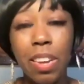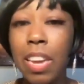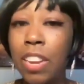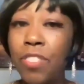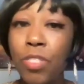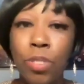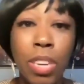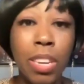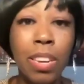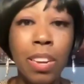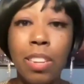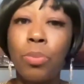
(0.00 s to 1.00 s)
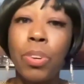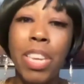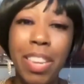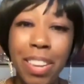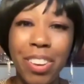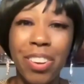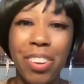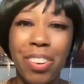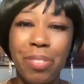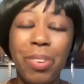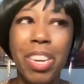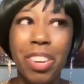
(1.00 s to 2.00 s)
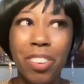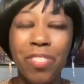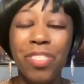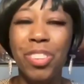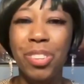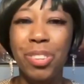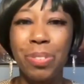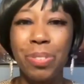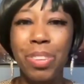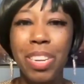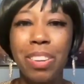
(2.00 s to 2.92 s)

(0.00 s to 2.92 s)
And if you need us, we're here. We're here for you.